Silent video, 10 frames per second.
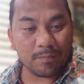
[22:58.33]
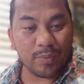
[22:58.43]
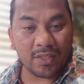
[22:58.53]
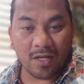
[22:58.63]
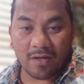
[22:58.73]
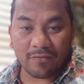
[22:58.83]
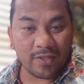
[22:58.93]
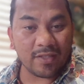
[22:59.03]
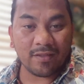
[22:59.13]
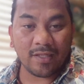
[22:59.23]
Be
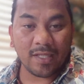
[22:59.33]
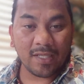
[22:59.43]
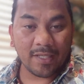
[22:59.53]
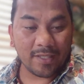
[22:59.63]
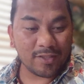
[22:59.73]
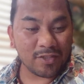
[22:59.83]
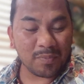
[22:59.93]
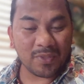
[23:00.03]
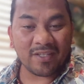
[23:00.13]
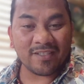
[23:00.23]
confident.
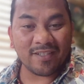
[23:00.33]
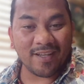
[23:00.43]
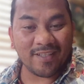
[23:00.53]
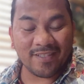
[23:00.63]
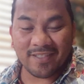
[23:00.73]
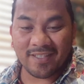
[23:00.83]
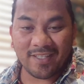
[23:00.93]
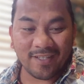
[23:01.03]
Interpreter is not easy.